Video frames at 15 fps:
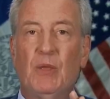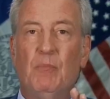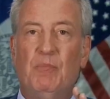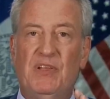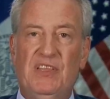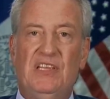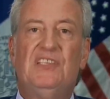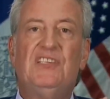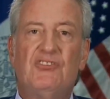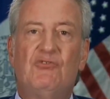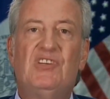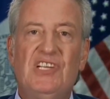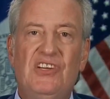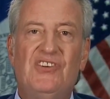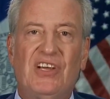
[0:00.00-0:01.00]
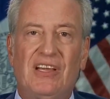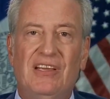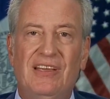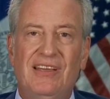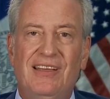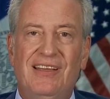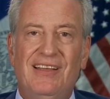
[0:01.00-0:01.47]
But this is strategic.
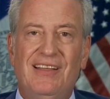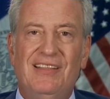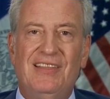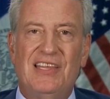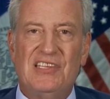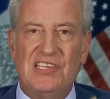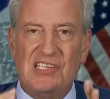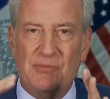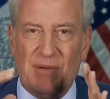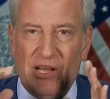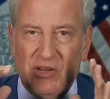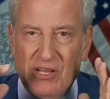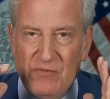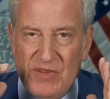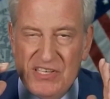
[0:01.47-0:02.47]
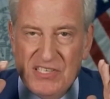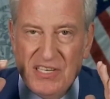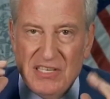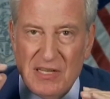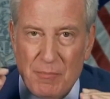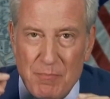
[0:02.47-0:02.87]
Well, this it, is about convincing the